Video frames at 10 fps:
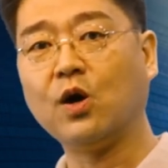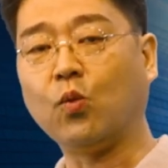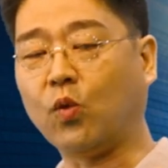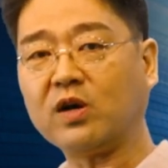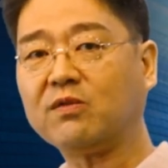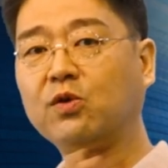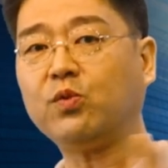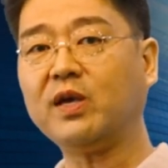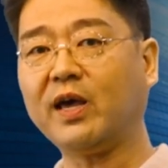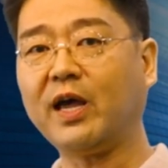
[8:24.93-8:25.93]
Whatever
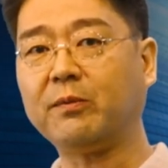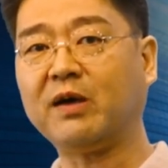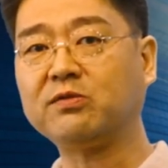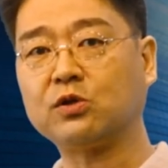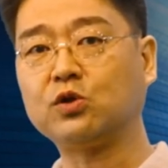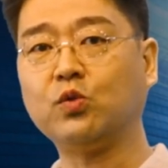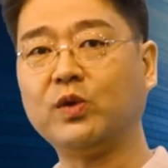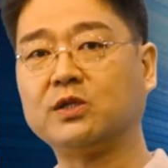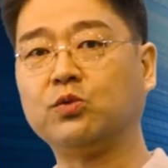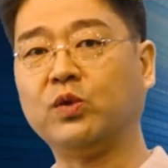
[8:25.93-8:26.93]
we have after 2
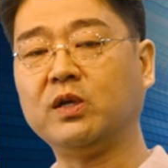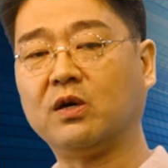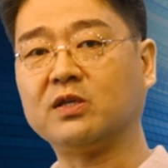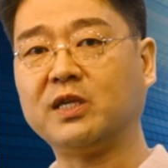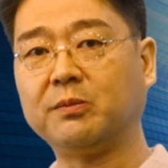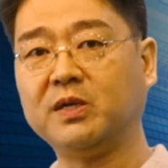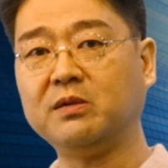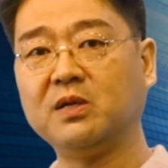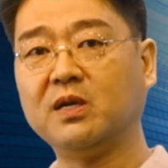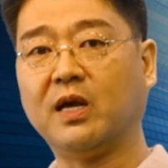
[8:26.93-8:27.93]
weeks, we'll accept
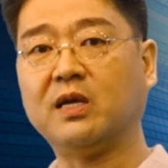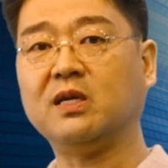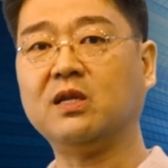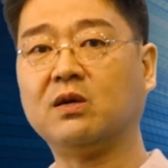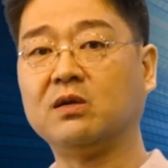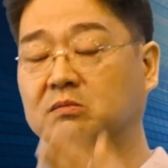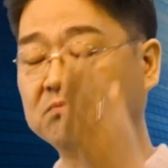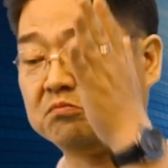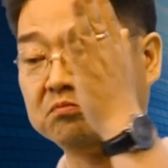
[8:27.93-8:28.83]
it, and either